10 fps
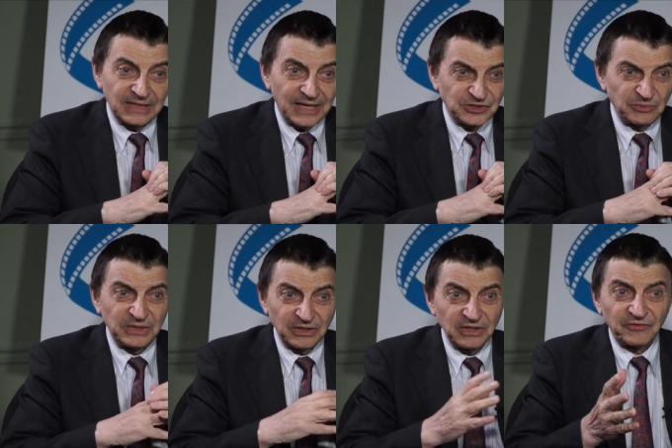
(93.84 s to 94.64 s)
had actually
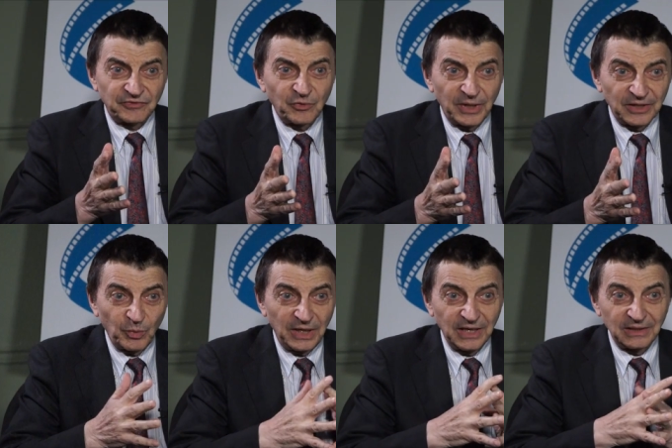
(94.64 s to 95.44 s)
been going for quite a
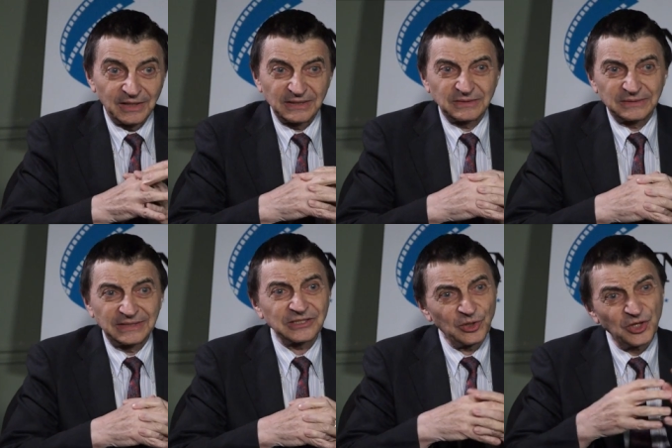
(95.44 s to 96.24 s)
while and it,
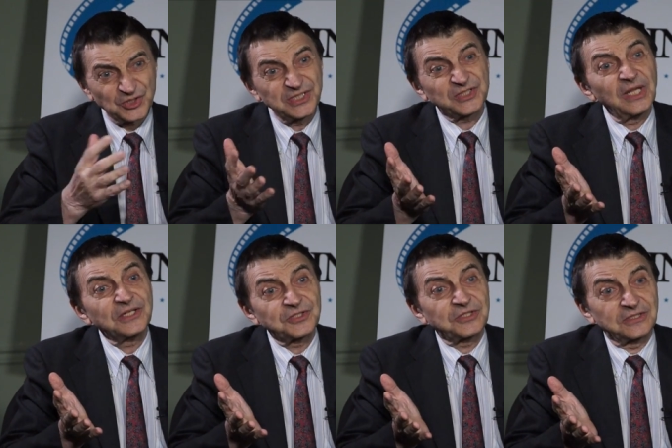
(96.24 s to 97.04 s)
it had lost its
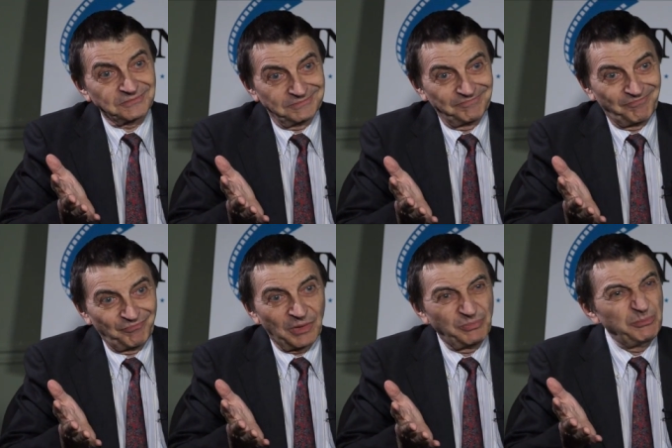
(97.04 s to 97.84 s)
luster.
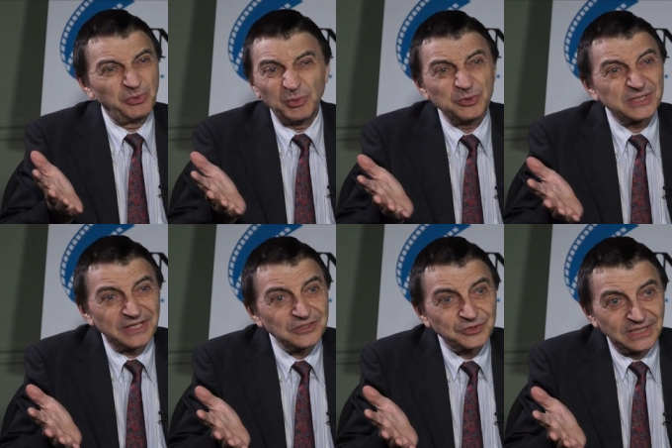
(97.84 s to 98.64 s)
People were losing
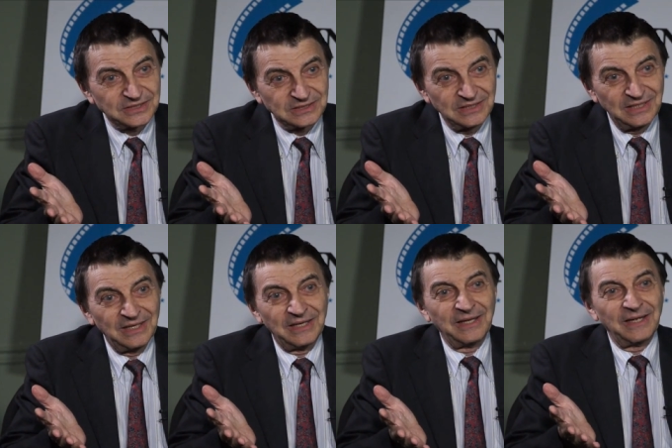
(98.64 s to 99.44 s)
interest.
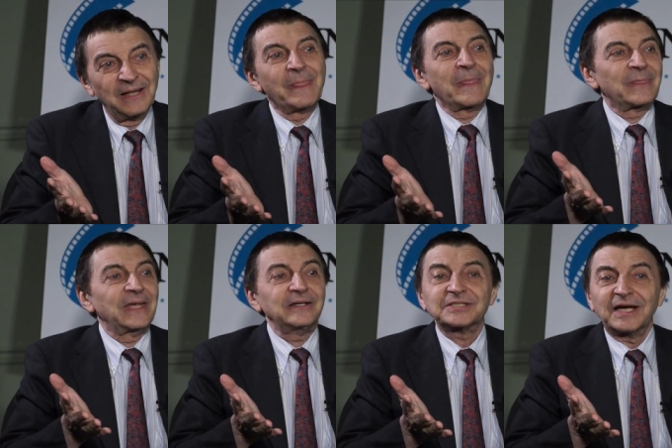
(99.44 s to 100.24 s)

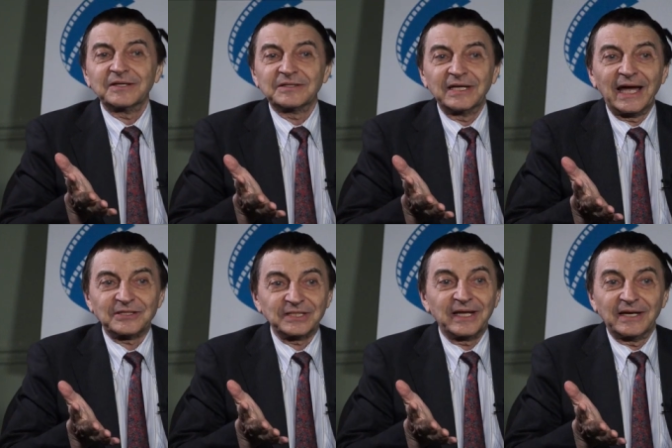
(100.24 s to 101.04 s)
They decided they
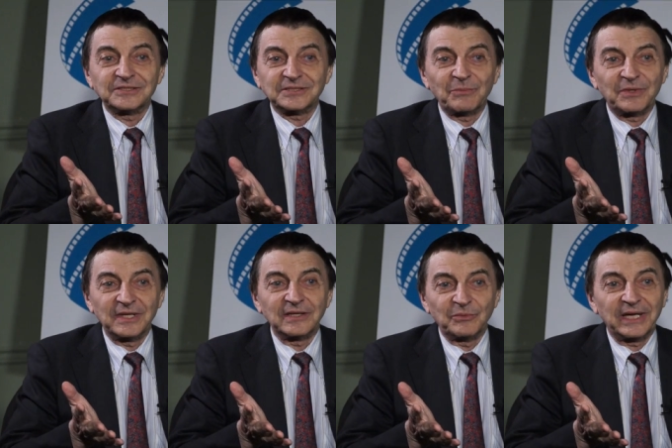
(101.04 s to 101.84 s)
had to get
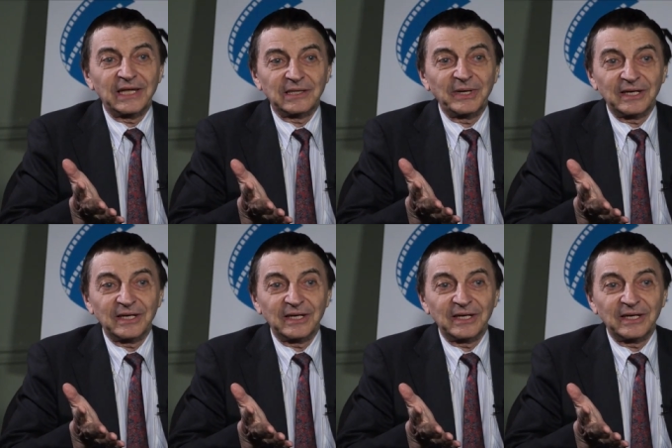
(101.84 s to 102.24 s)
something that would get them